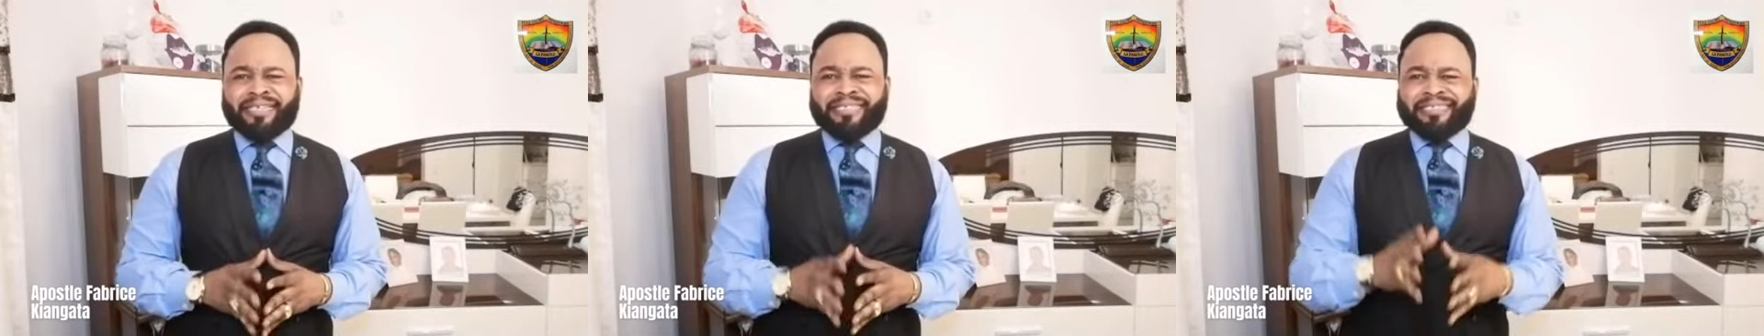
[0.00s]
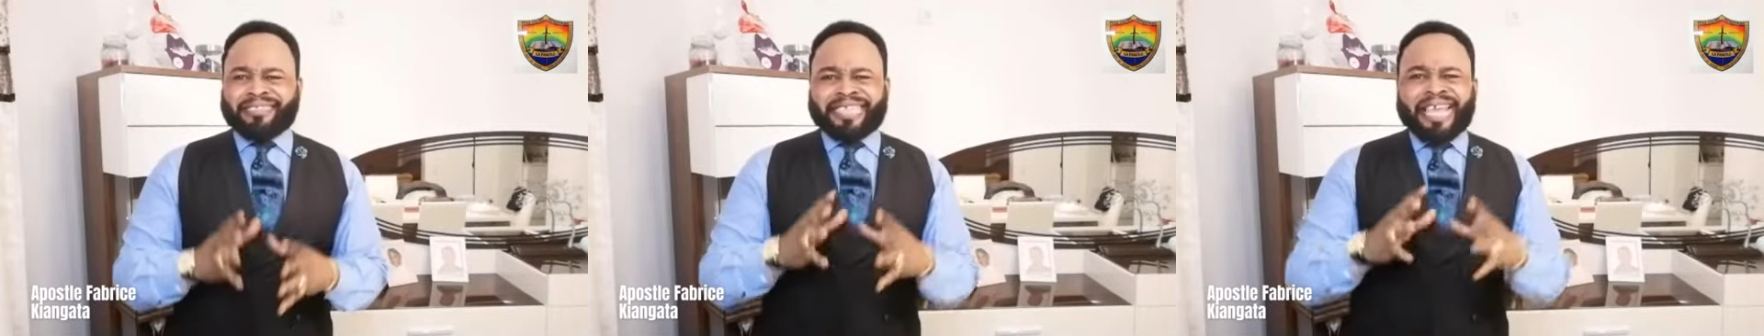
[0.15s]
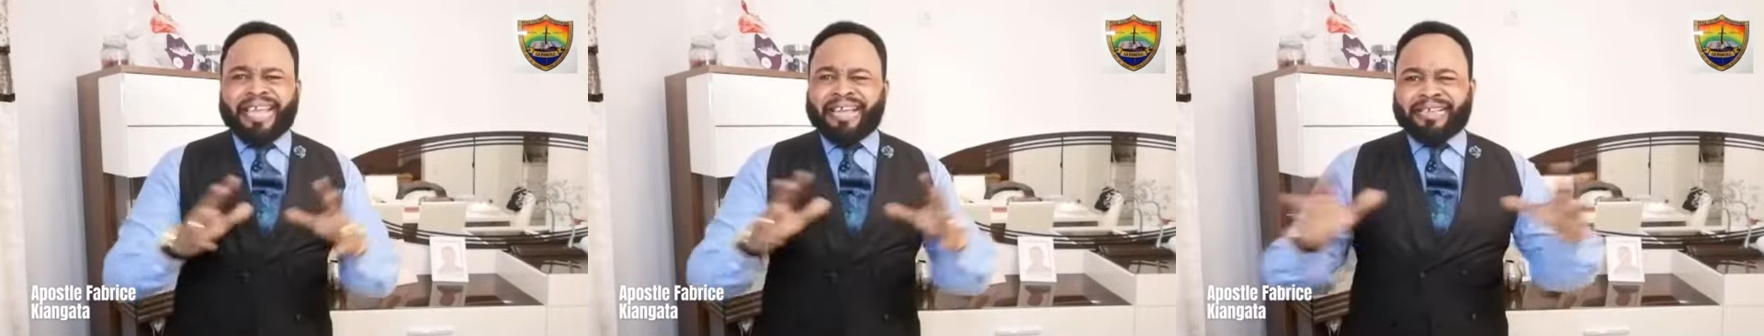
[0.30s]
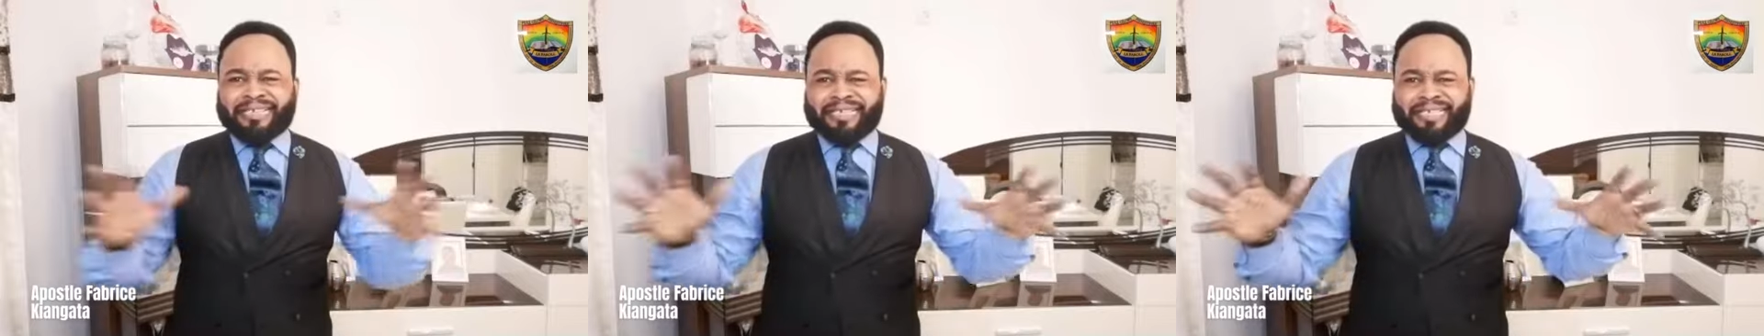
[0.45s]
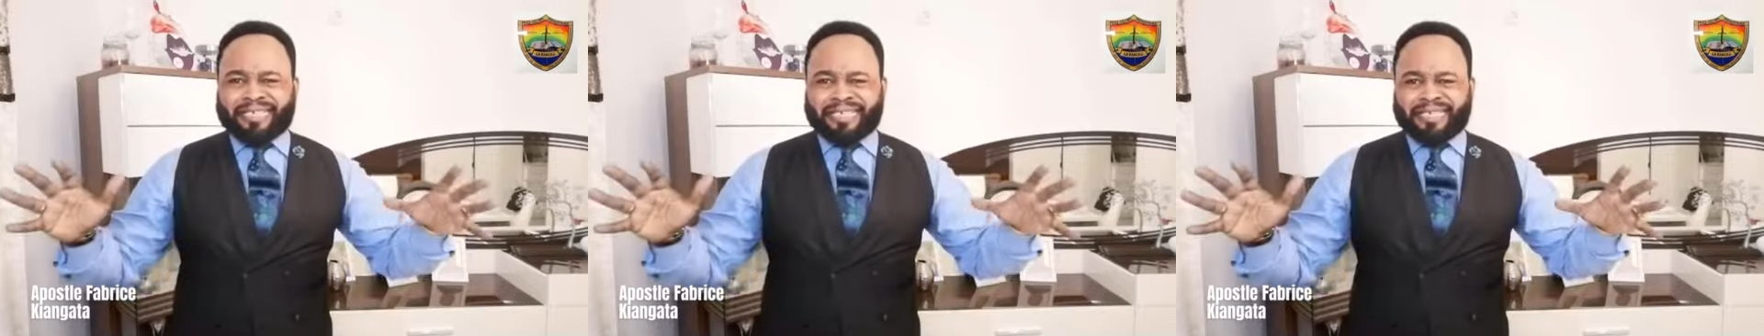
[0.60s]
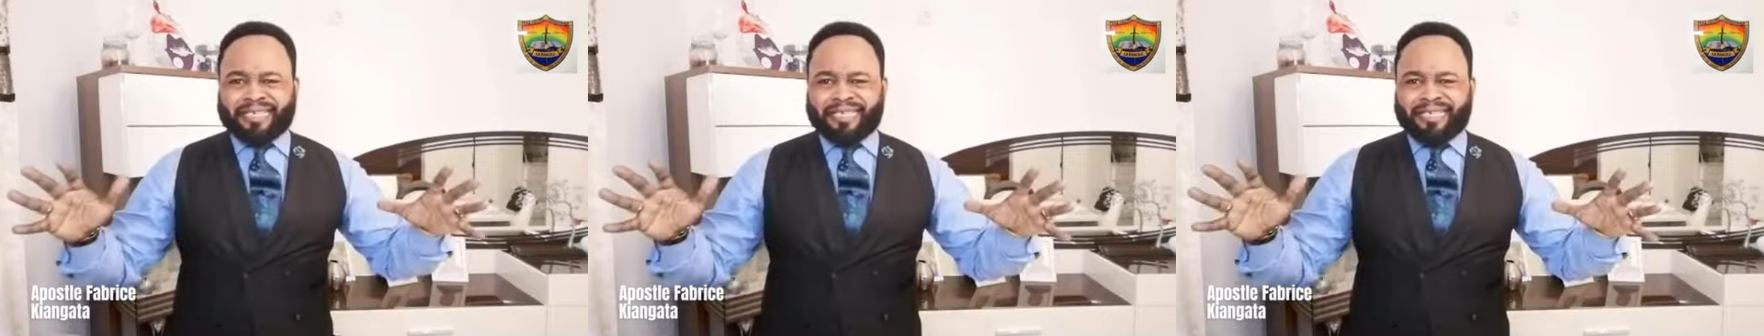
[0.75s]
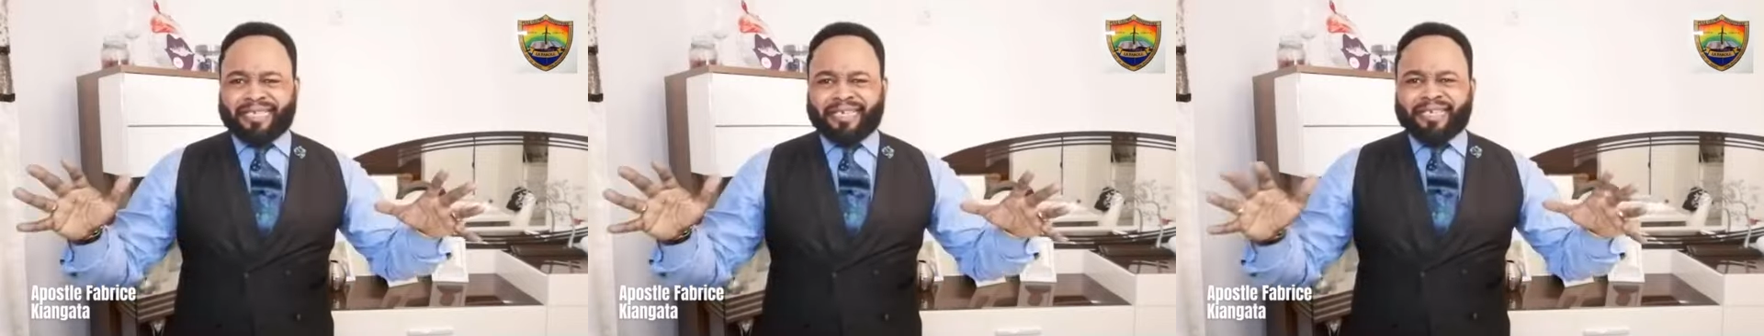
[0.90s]
things,
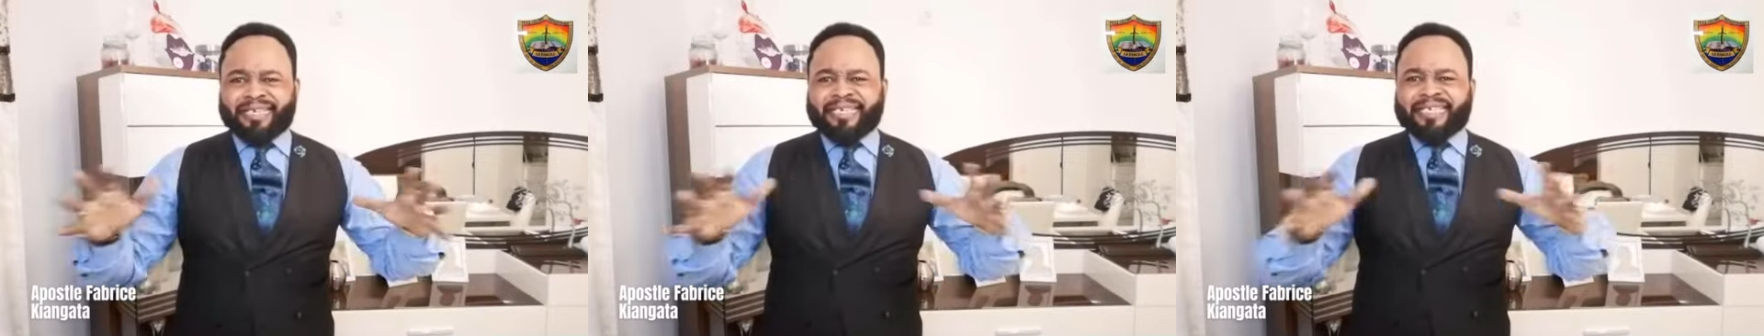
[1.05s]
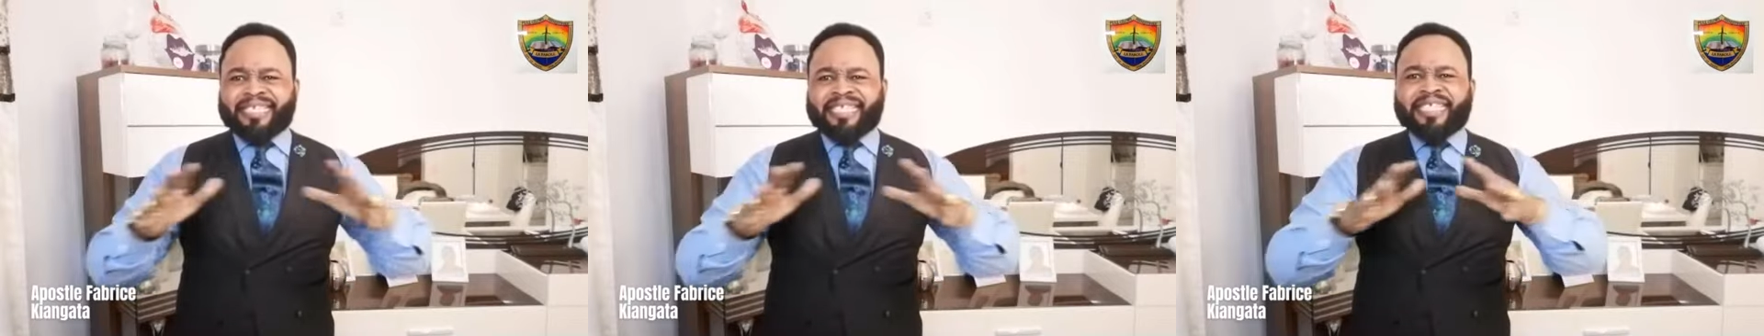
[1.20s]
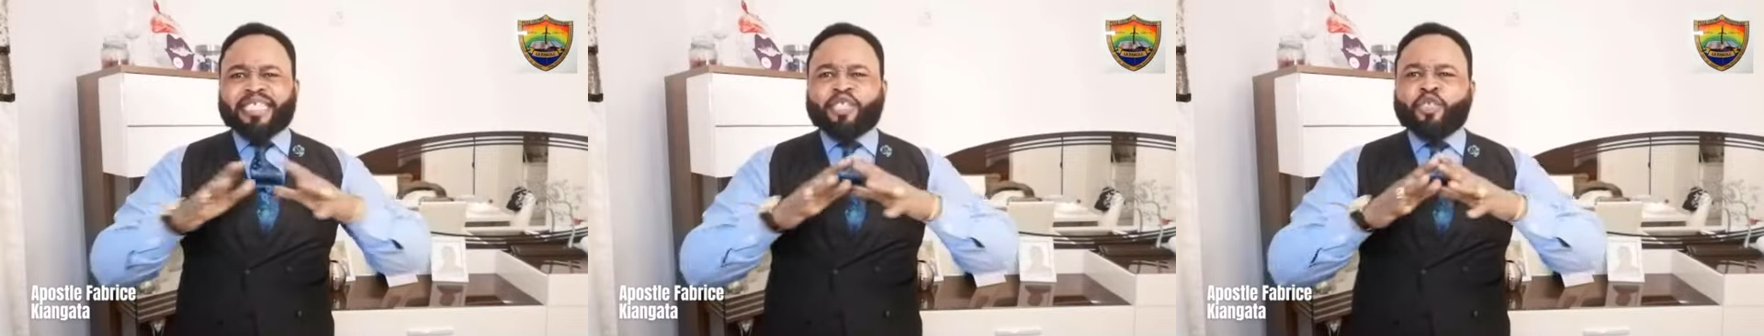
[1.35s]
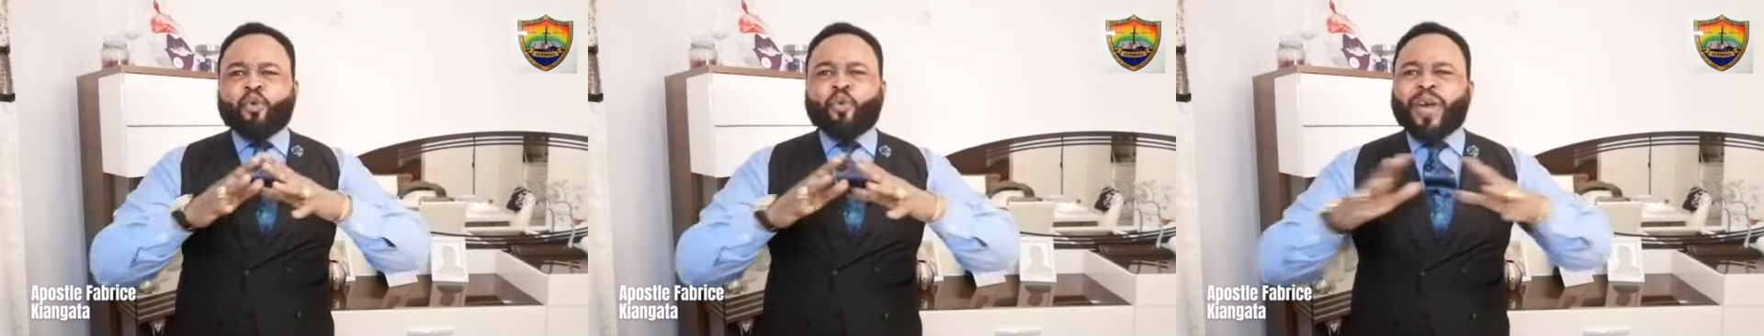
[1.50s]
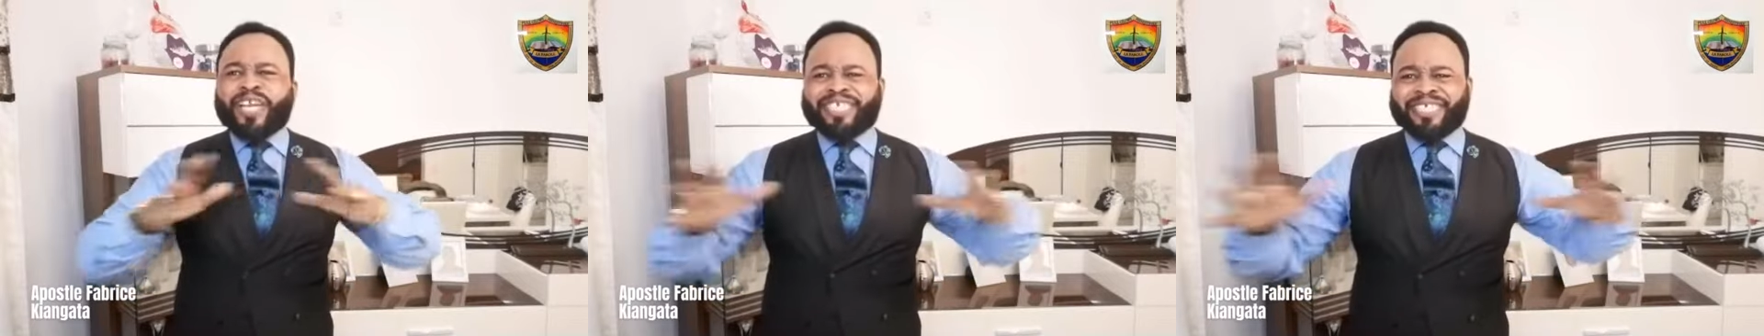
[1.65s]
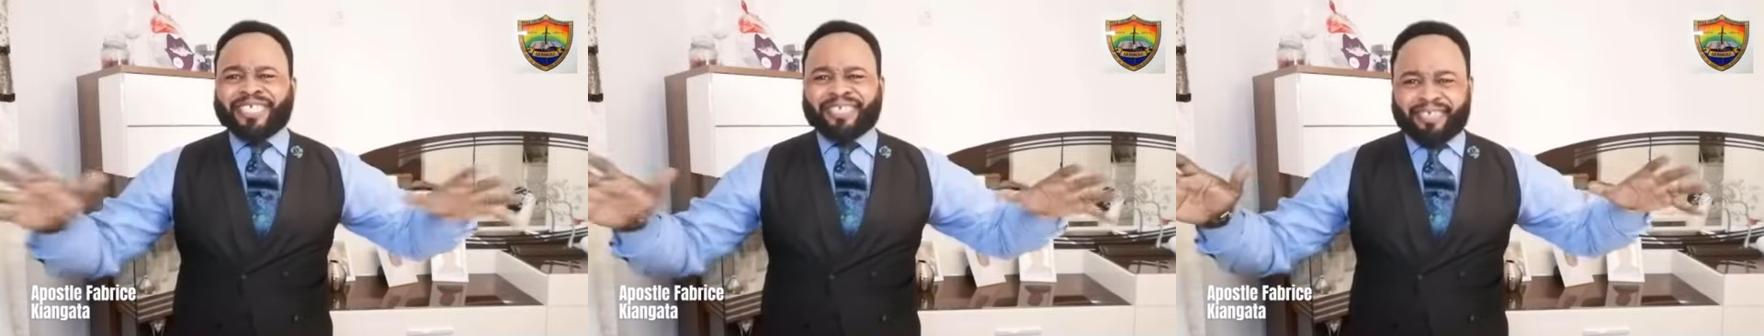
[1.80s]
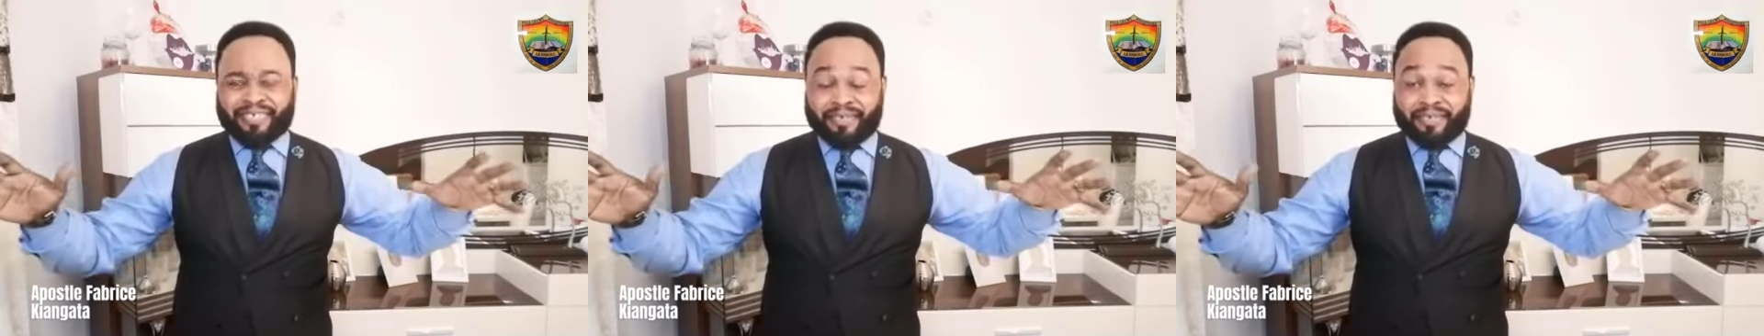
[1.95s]
situation,